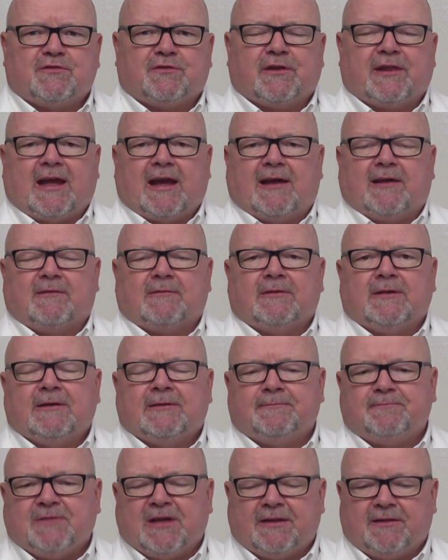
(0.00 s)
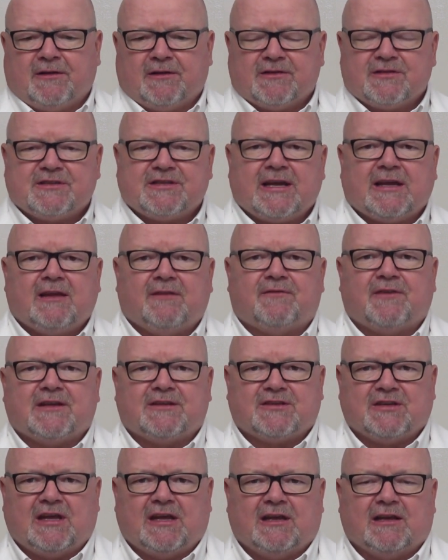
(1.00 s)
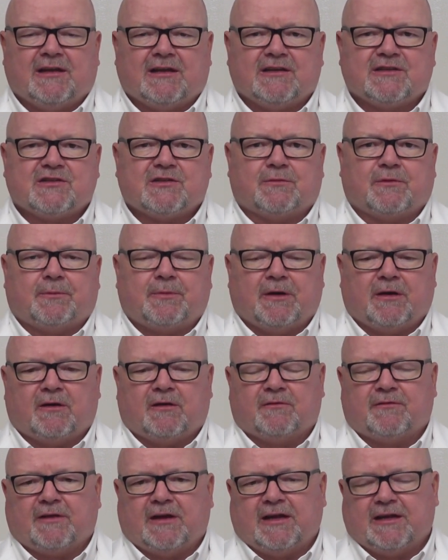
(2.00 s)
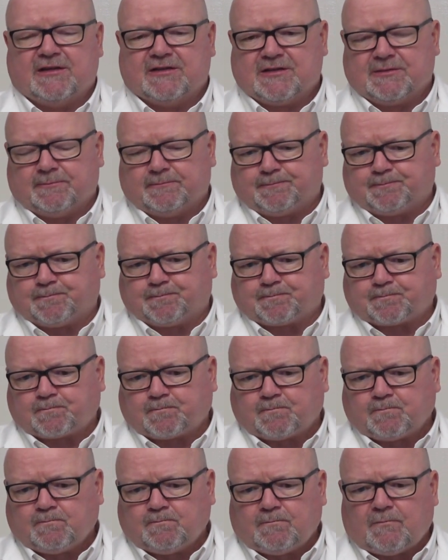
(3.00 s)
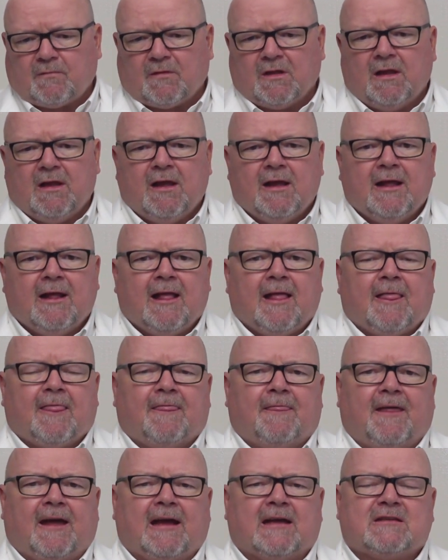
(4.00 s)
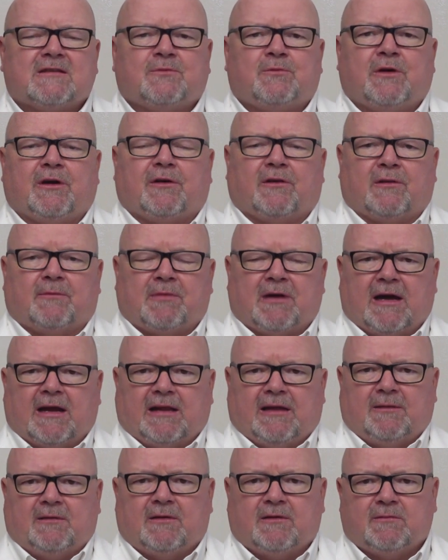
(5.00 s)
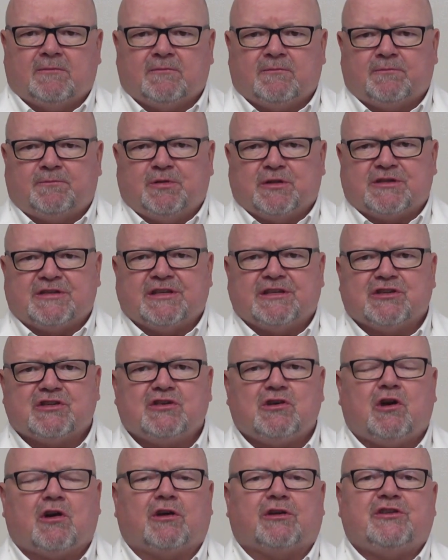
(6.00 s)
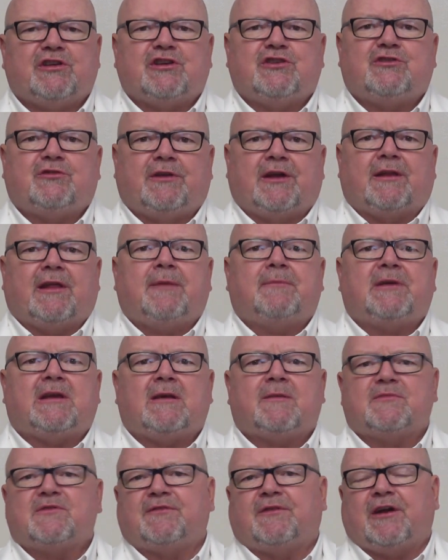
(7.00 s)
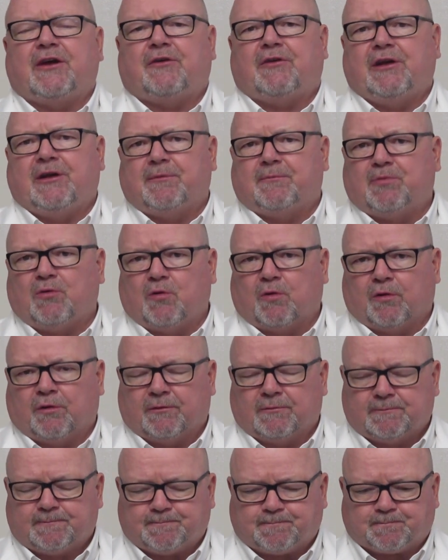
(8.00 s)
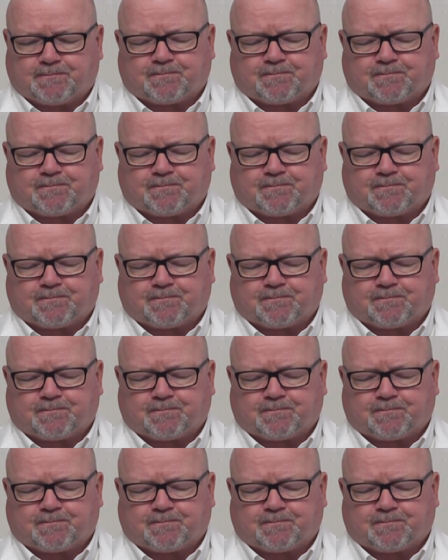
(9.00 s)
for that. And then the second phase of healing is the repair phase. That's where the body puts in scar tissue. Now that becomes very important